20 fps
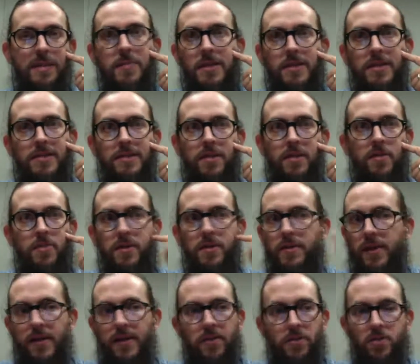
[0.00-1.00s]
I mean, it's going to
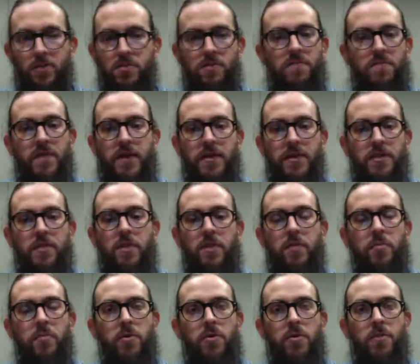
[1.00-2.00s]
be like just a vanity
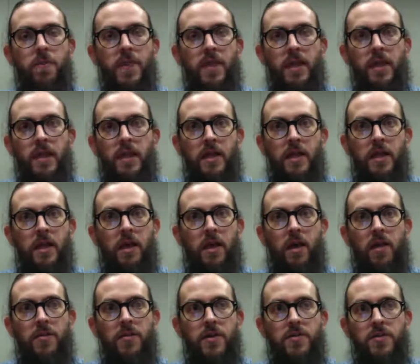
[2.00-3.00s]
number
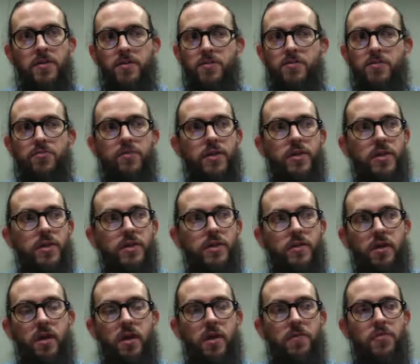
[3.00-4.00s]
that doesn't
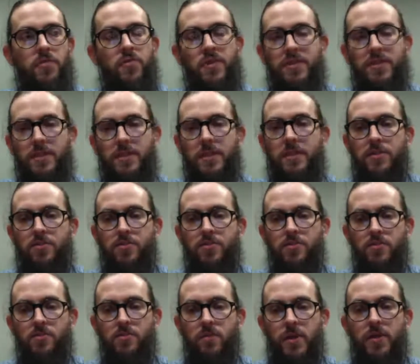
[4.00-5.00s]
really translate
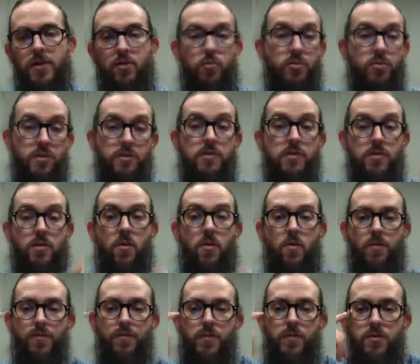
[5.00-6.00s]
into like your business
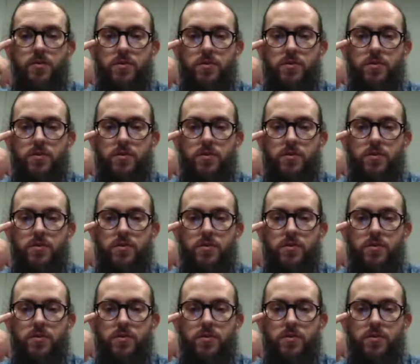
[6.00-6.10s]
goal.